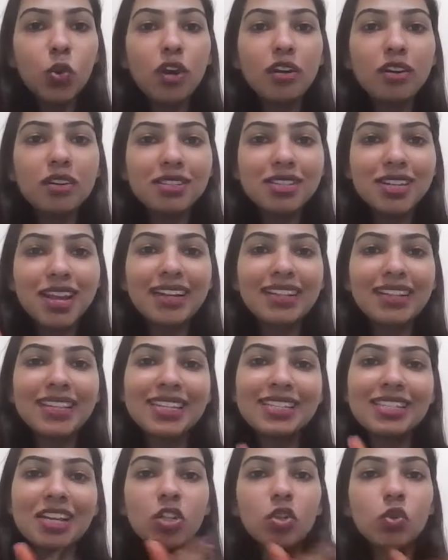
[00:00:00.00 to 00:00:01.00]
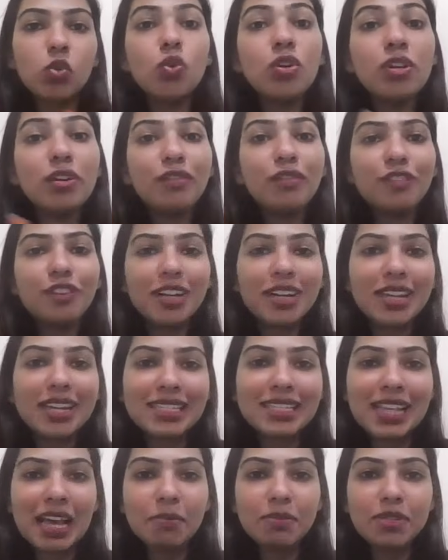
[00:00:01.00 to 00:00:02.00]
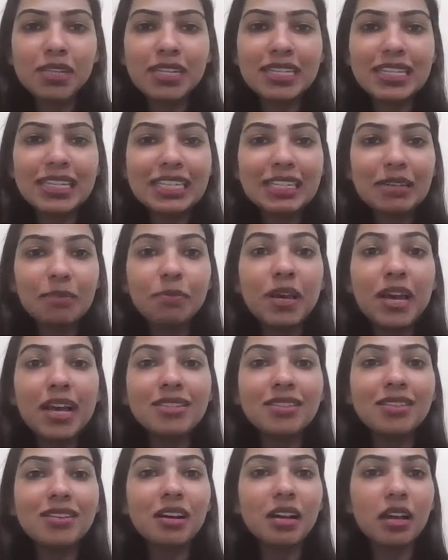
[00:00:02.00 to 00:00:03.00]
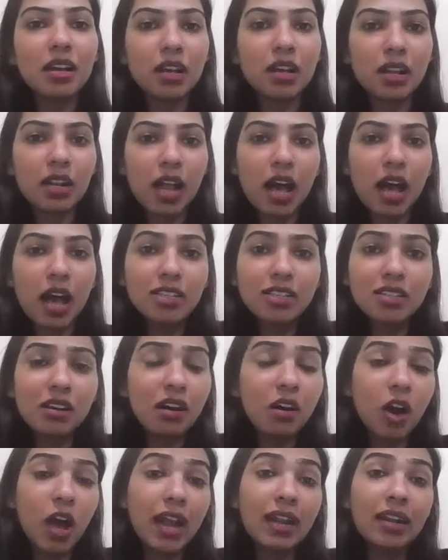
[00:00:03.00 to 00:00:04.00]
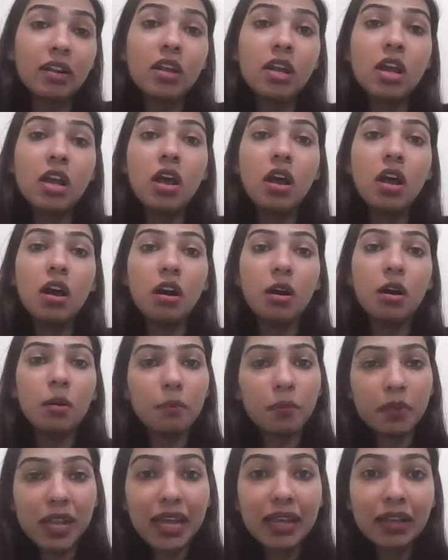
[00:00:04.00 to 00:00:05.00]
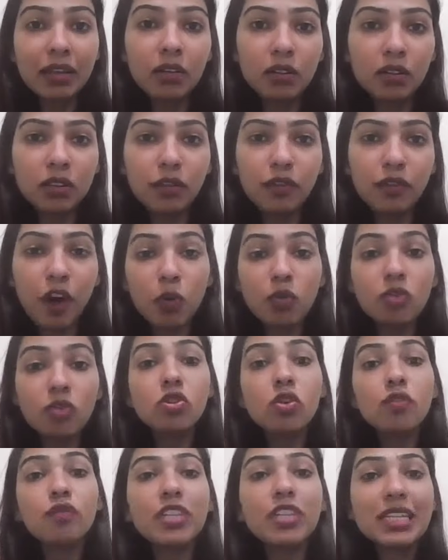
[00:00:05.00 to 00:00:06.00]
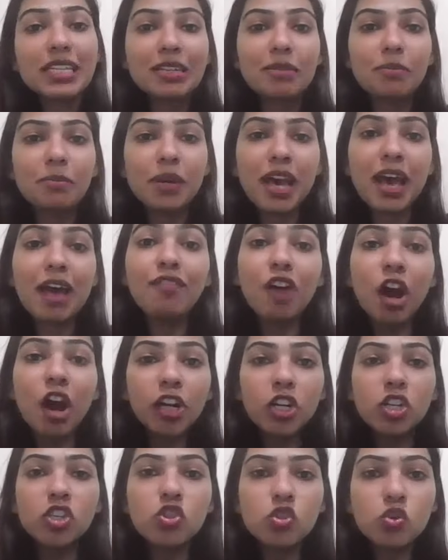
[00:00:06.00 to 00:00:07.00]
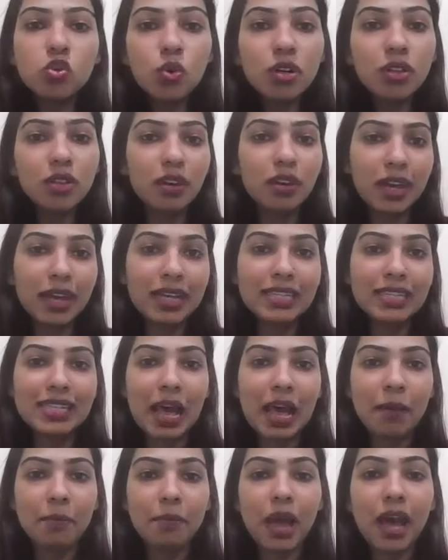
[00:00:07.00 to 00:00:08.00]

to understand these are two different exams, and TTP as a class, and the founders of TTP have understood the exam,